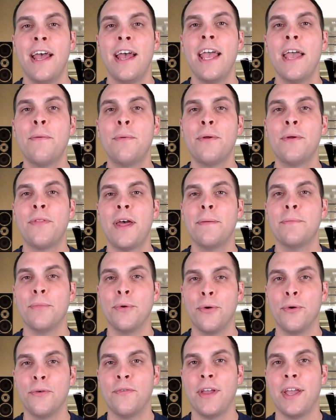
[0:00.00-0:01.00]
it will then
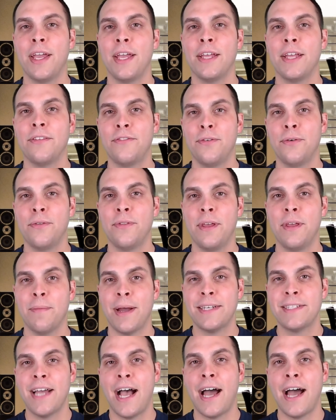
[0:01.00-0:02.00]
move into the
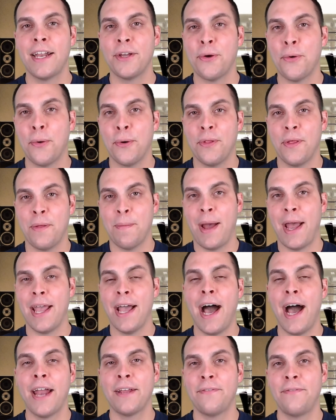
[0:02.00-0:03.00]
mitotic or the
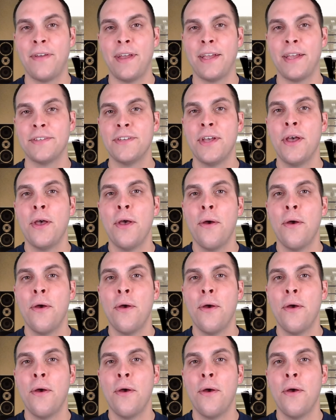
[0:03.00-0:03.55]
meiotic phase,